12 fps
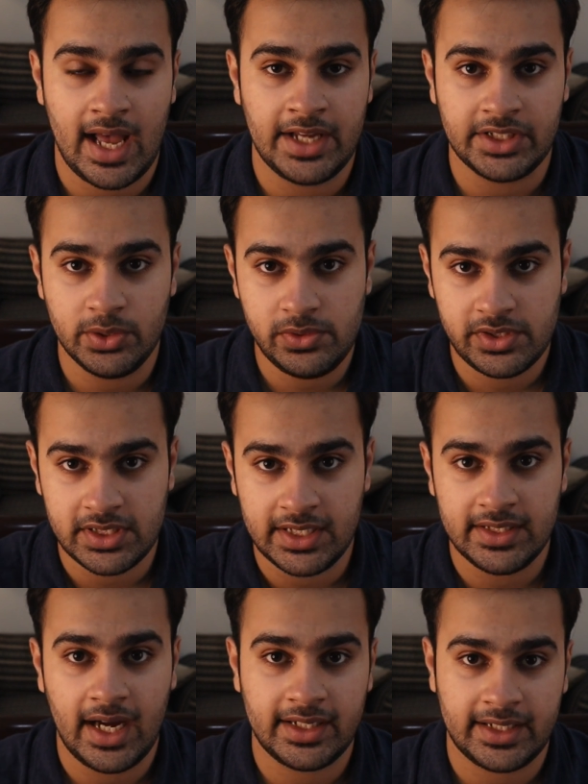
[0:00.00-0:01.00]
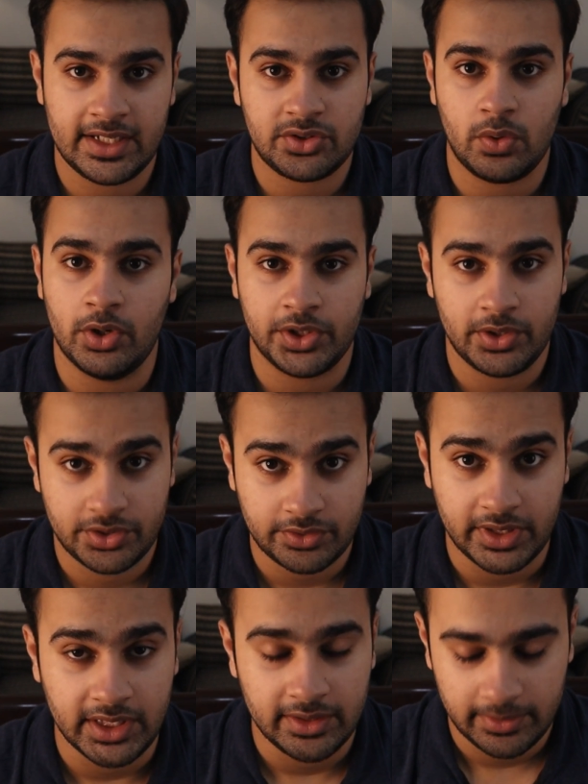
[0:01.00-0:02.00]
and you'll see that case on your
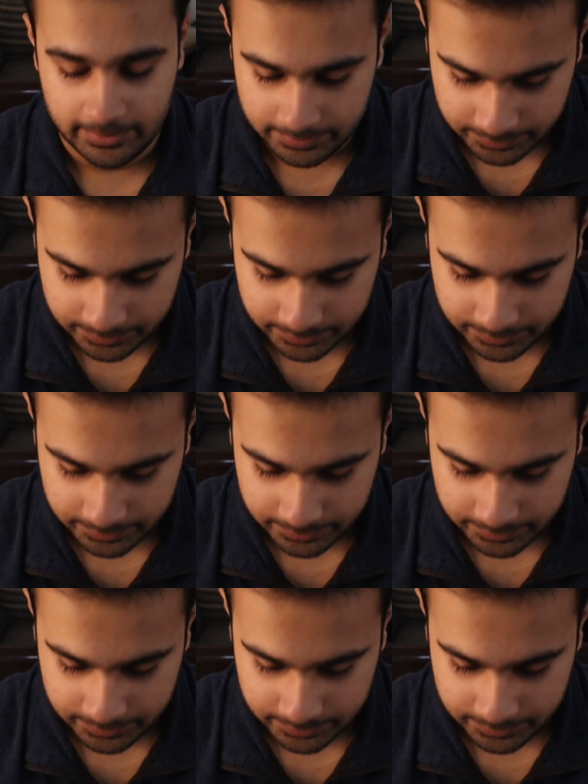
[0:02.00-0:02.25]
screen.